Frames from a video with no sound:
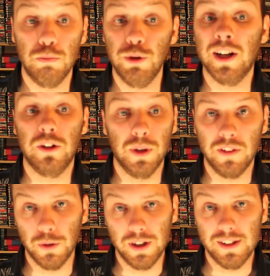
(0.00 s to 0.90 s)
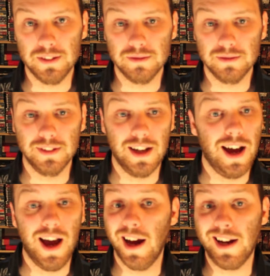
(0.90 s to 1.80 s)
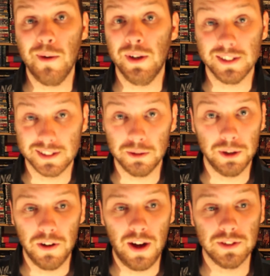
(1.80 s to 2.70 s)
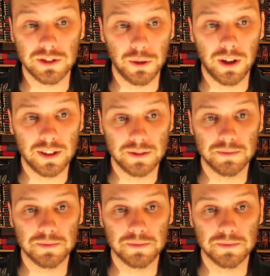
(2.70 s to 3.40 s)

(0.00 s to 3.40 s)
Bring it 2014. I can't wait to see what you have in store.